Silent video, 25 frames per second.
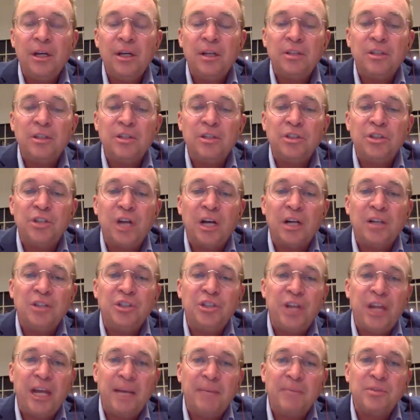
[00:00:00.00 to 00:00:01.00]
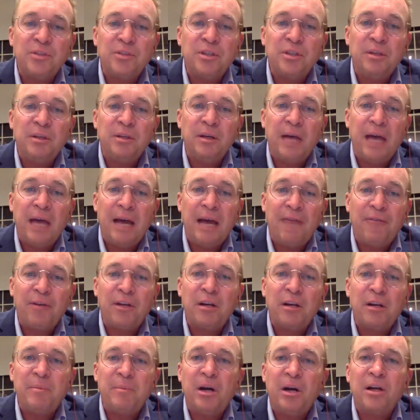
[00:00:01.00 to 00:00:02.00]
to John James, the African
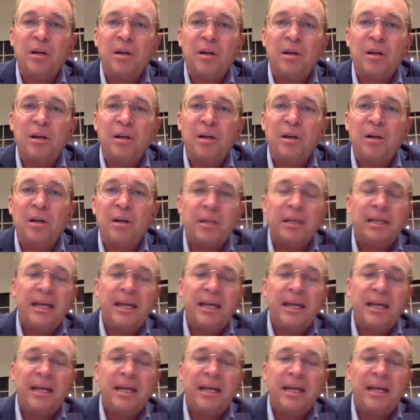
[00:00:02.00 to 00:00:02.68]
American Republican